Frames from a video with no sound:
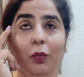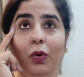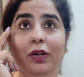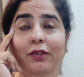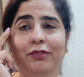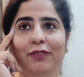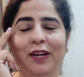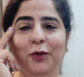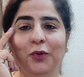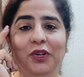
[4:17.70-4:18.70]
What if
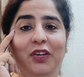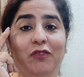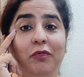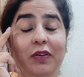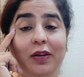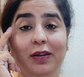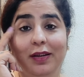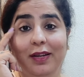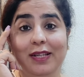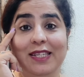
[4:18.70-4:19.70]
I don't give
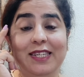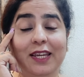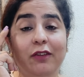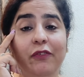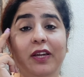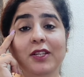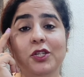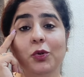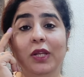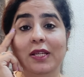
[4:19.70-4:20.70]

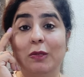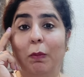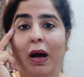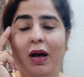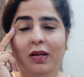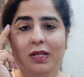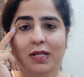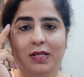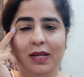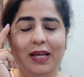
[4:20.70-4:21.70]
significance to these
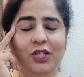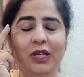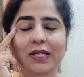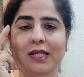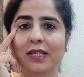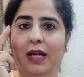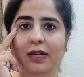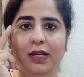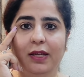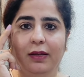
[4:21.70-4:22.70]
marks and just
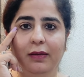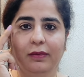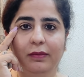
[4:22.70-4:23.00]
study?